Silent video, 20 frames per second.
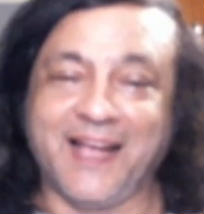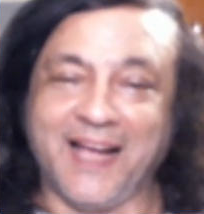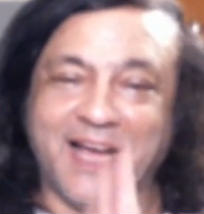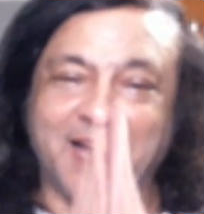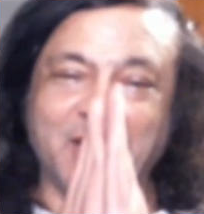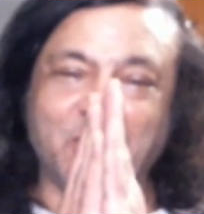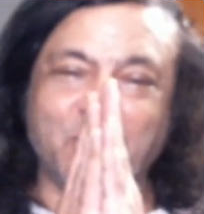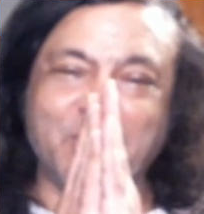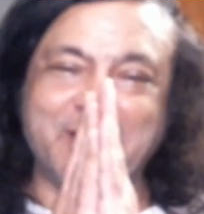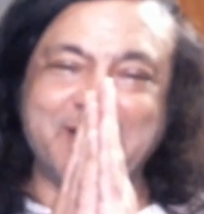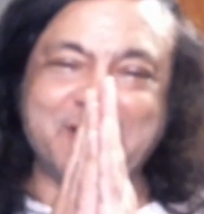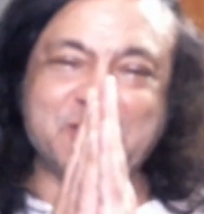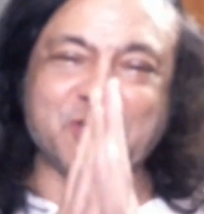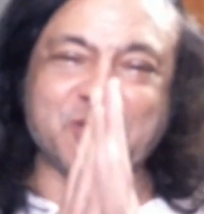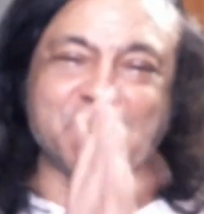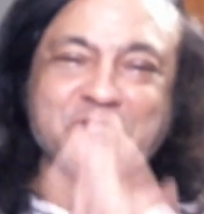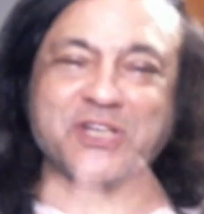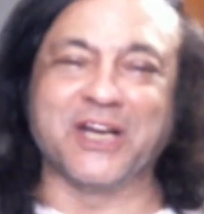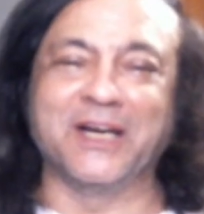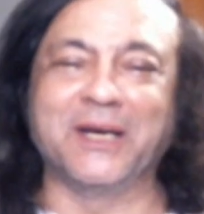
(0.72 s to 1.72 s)
Hello ladies
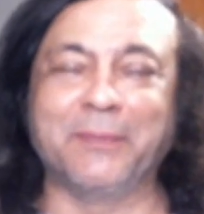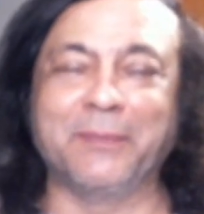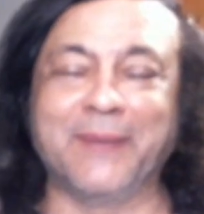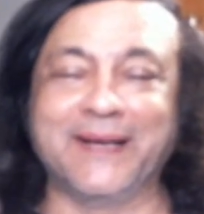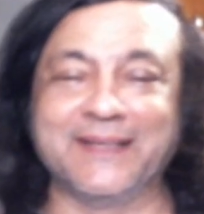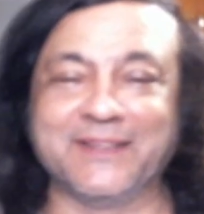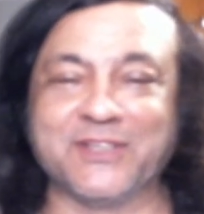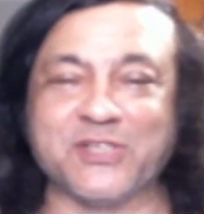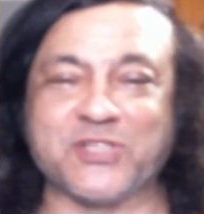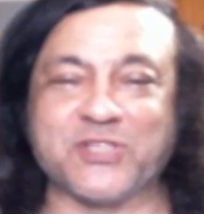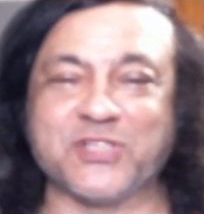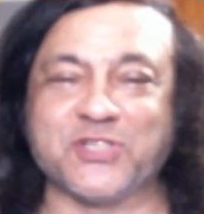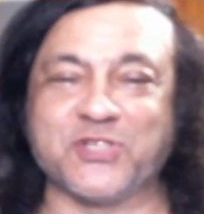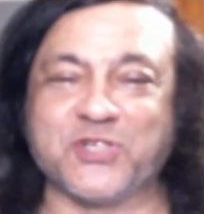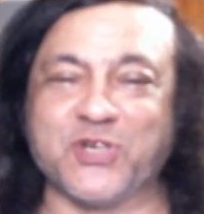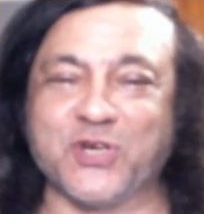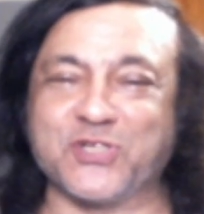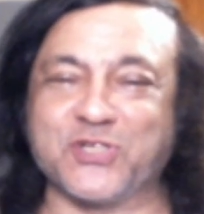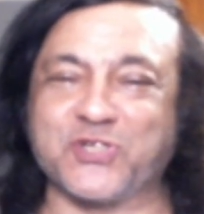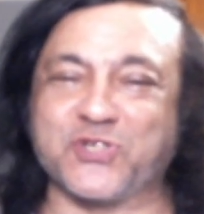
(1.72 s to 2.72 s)
and gentlemen, this is
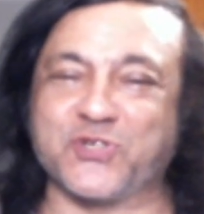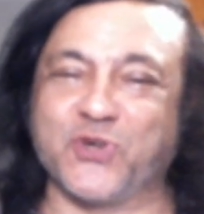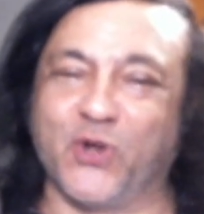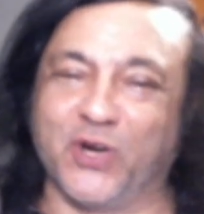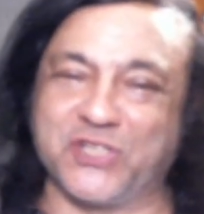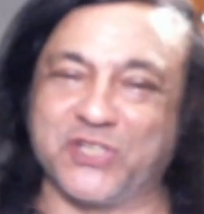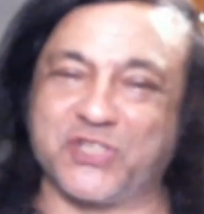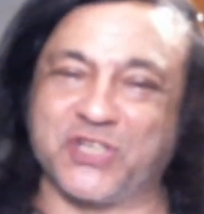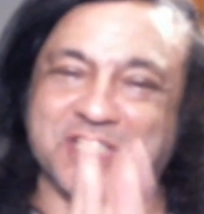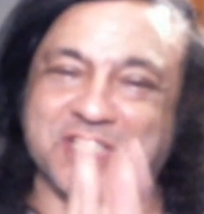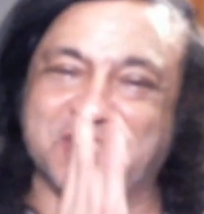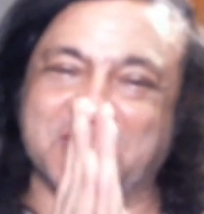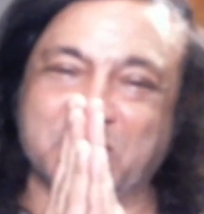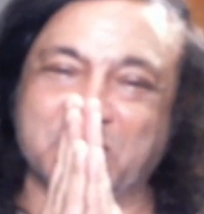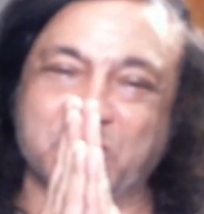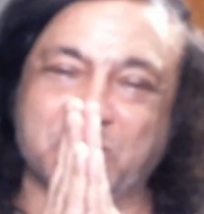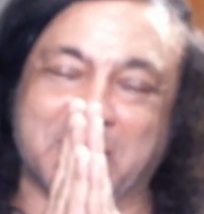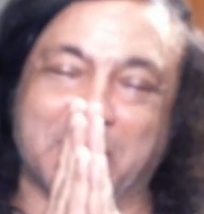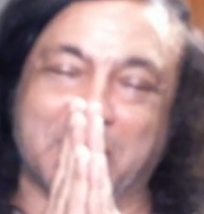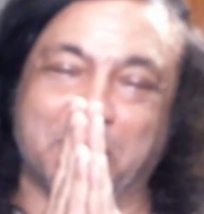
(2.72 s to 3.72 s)
your astrologer
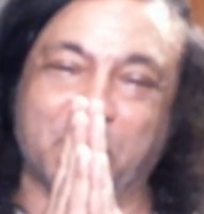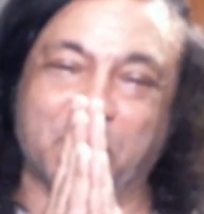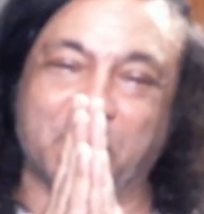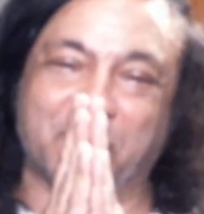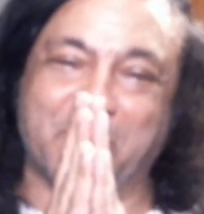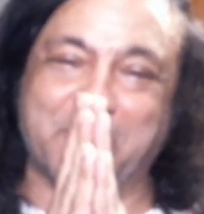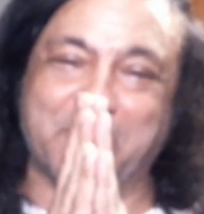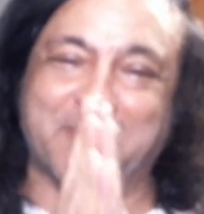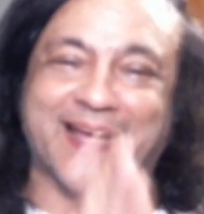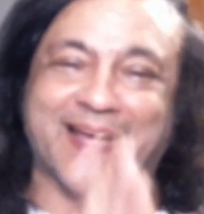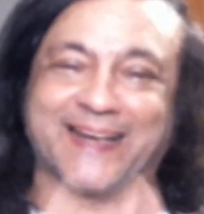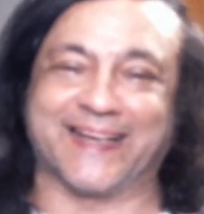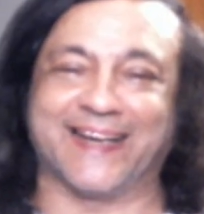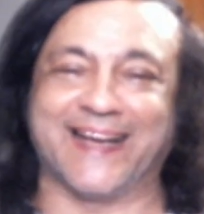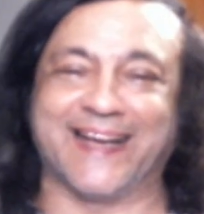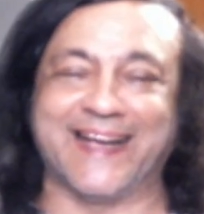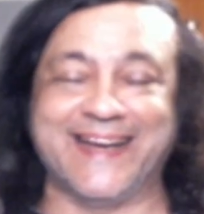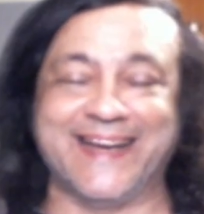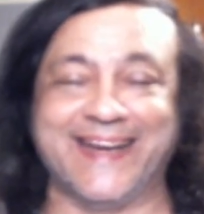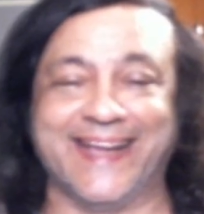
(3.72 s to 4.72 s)
Sanjay Kapoor from
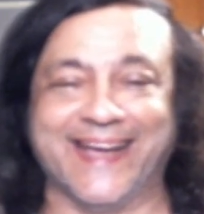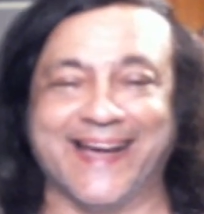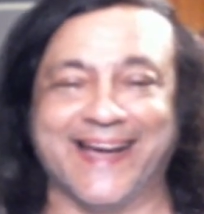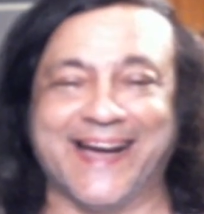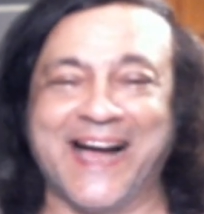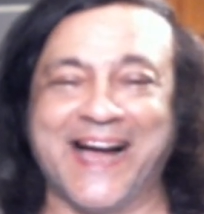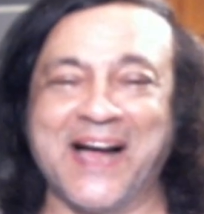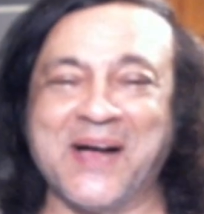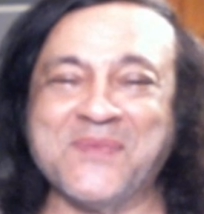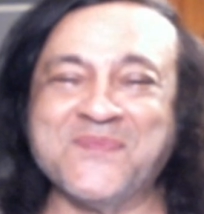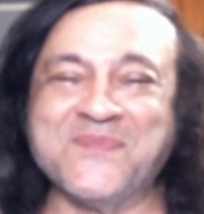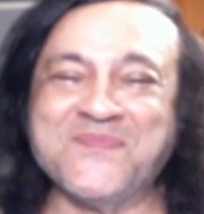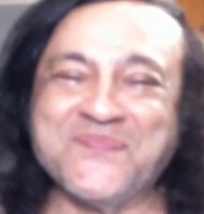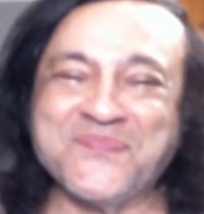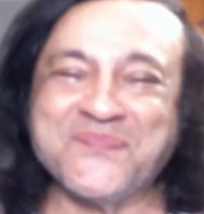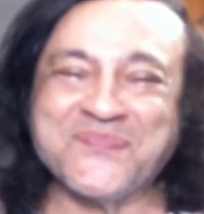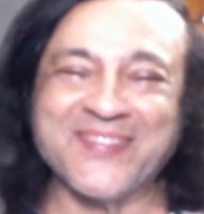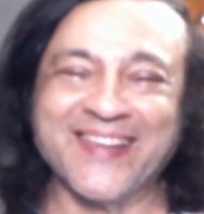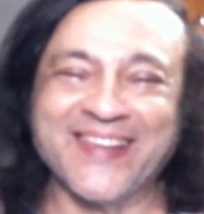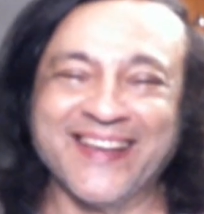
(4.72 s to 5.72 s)
Kolkata, India.
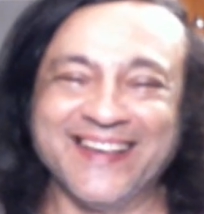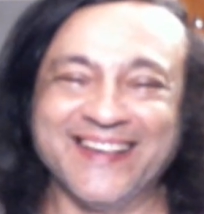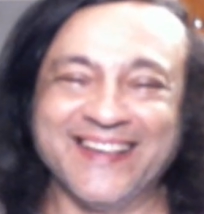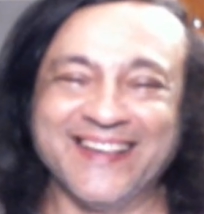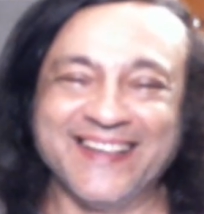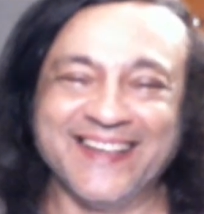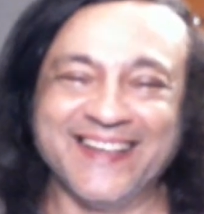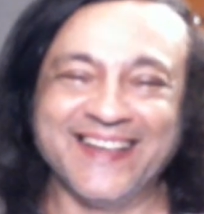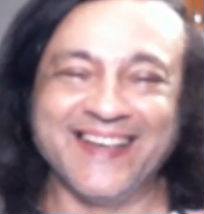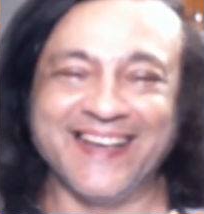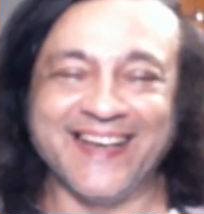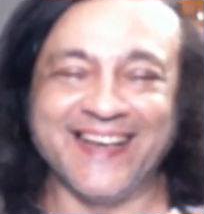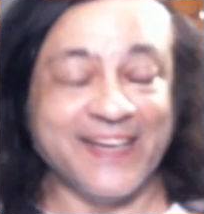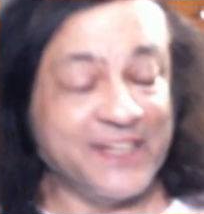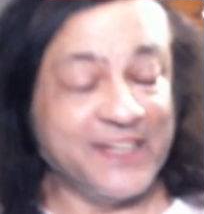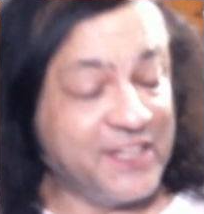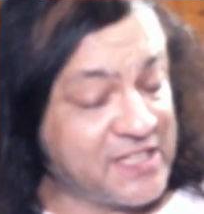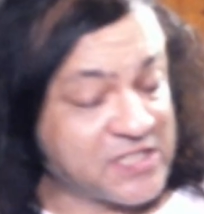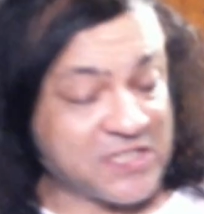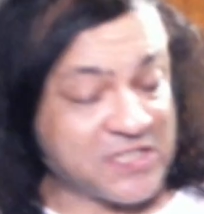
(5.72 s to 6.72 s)

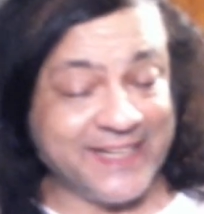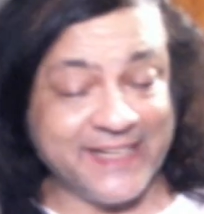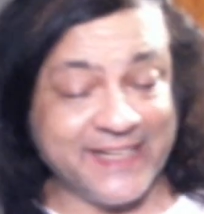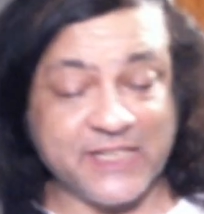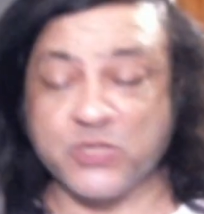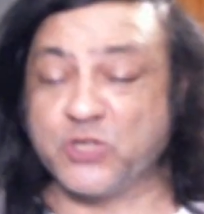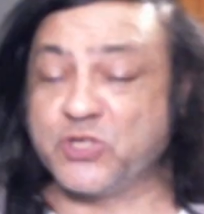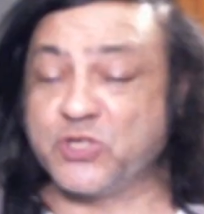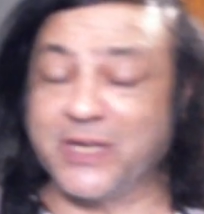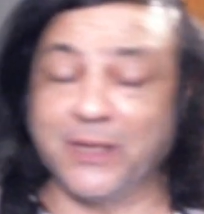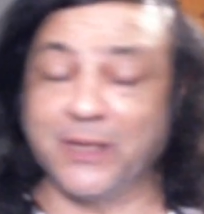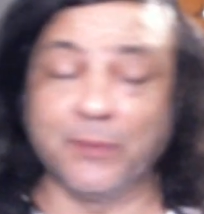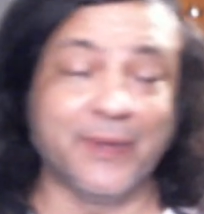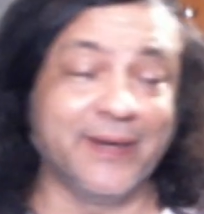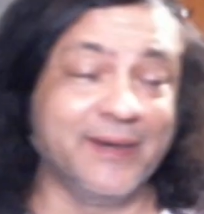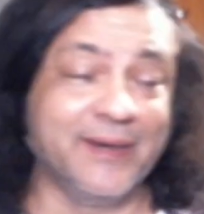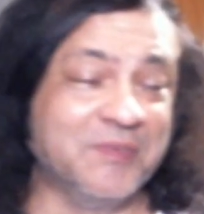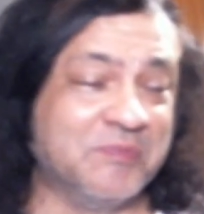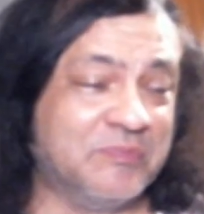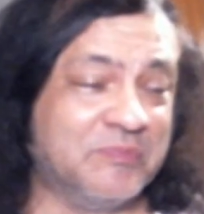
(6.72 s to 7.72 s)
And yes, ladies and
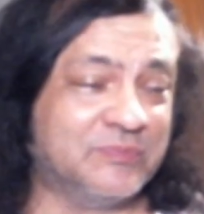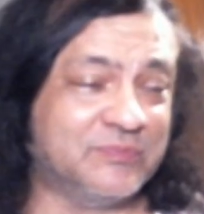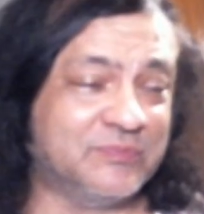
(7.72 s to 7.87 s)
gentlemen,